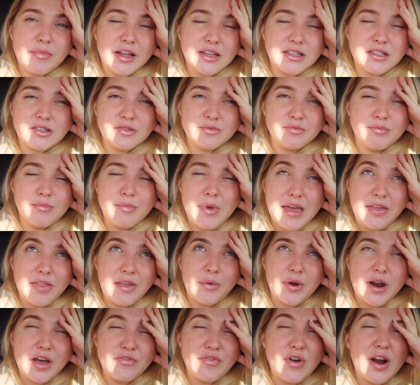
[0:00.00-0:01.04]
That's
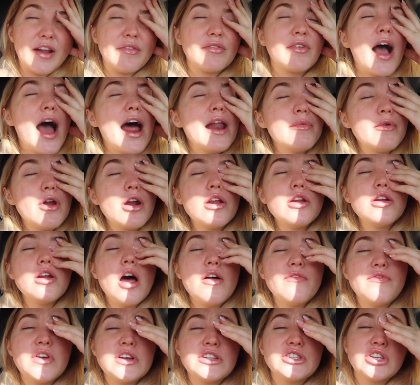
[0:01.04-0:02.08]
mainly what I've read. I've kind of been on a
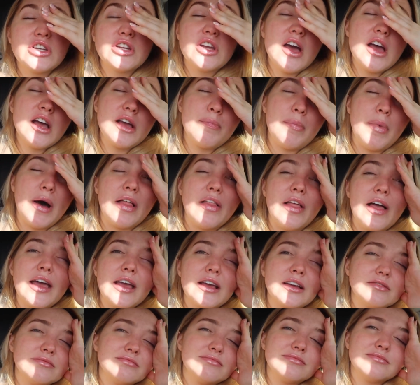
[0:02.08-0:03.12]
nonfiction kick, but
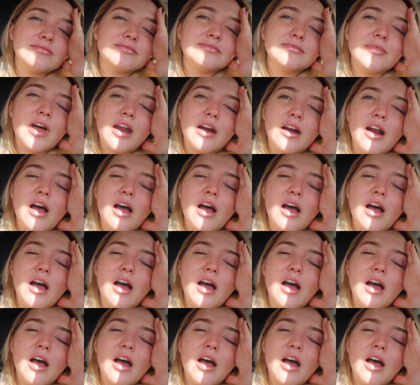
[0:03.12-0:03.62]
like not